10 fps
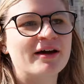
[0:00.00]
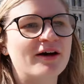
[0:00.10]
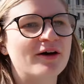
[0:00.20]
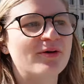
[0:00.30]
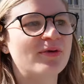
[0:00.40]

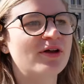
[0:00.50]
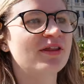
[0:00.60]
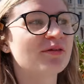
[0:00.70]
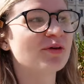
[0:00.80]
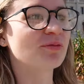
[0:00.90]
Um,
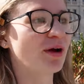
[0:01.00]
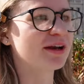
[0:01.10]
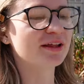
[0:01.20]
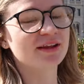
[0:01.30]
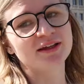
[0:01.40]
then we're
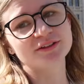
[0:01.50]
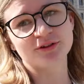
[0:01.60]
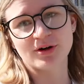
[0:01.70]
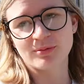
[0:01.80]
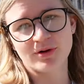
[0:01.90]
running late
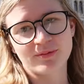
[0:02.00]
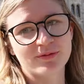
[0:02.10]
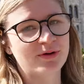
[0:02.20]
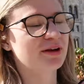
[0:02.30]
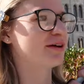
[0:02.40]
to our
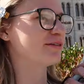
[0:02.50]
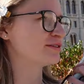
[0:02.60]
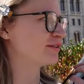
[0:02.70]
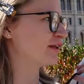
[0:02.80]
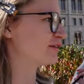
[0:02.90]
appointment right now
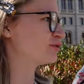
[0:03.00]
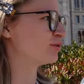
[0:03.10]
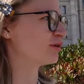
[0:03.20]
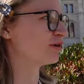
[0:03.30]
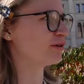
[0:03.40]
to like
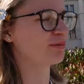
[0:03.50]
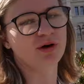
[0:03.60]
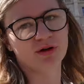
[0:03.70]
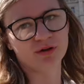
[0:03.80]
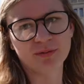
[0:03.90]
tour the
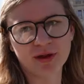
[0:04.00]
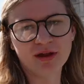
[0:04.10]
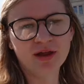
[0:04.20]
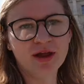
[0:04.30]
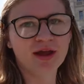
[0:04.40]
Parliament,